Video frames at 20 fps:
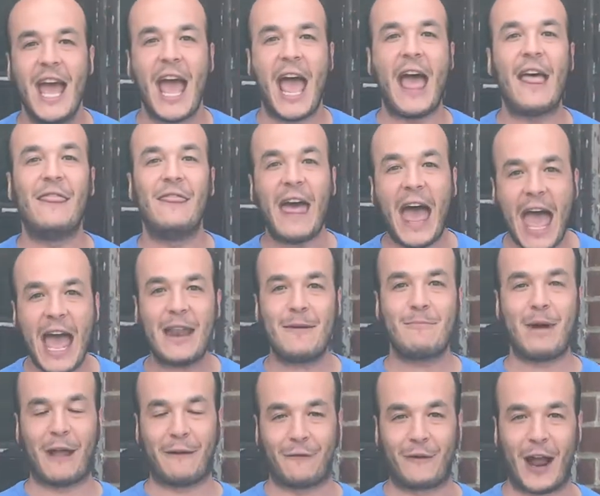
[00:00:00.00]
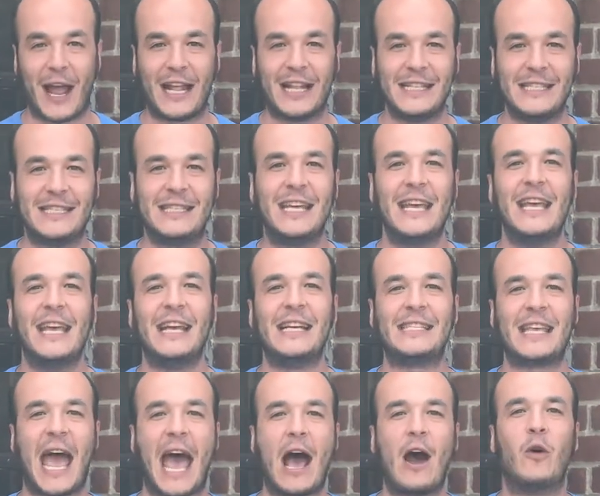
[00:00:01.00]
And that, my friends,
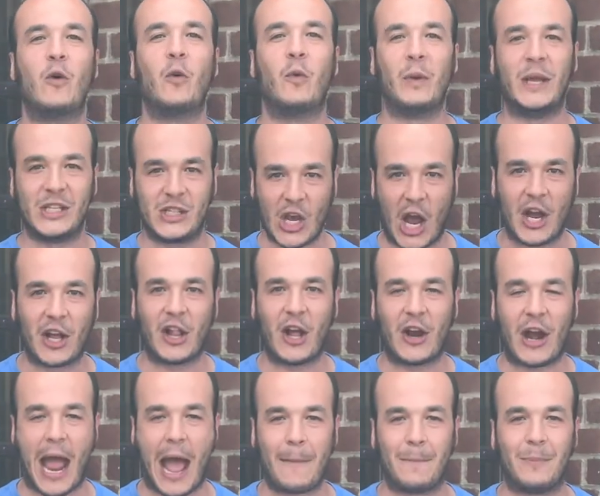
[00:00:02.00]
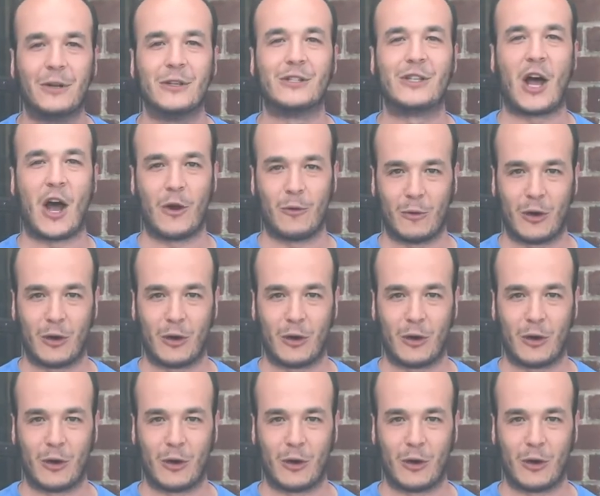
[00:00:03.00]
is how we juggle our apples on